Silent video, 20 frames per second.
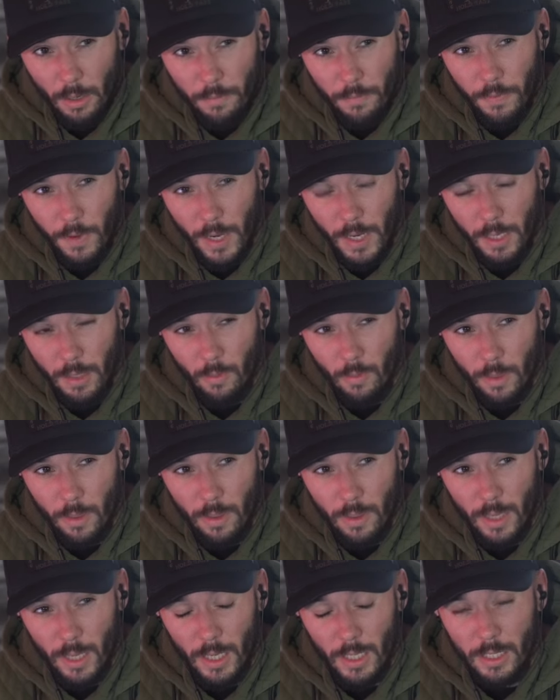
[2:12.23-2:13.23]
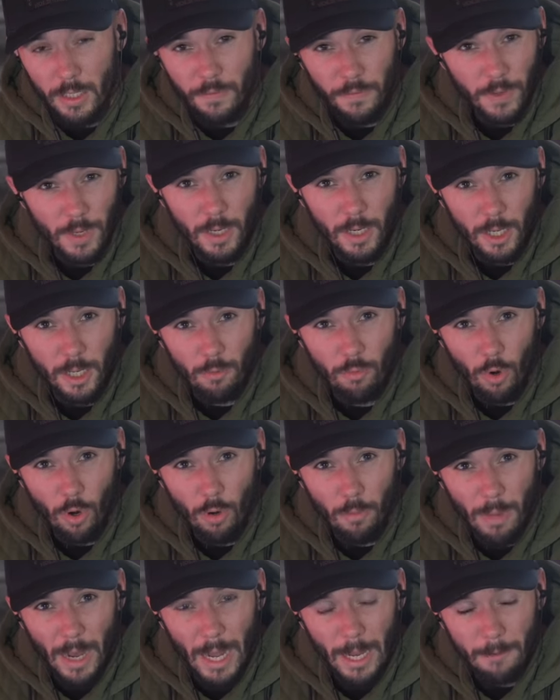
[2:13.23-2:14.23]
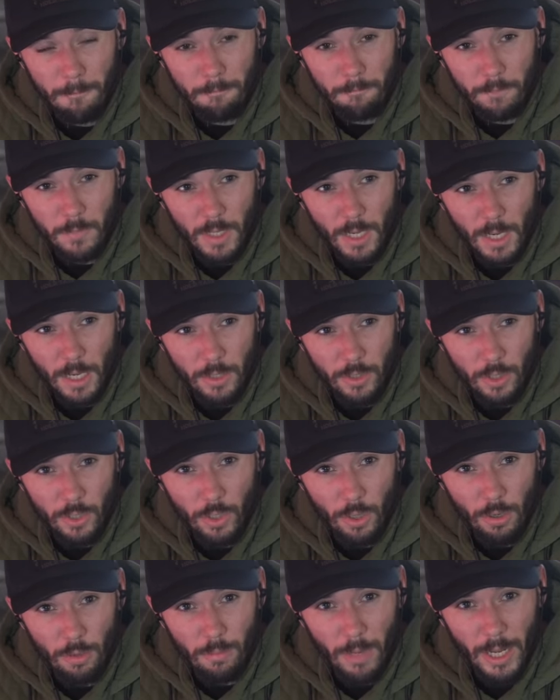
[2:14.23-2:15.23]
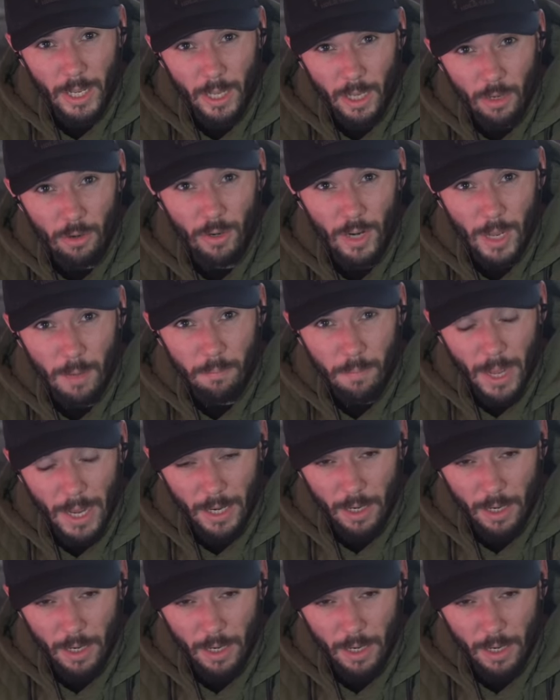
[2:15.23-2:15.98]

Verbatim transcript: fighting with the Xfinity robot uh, to turn my internet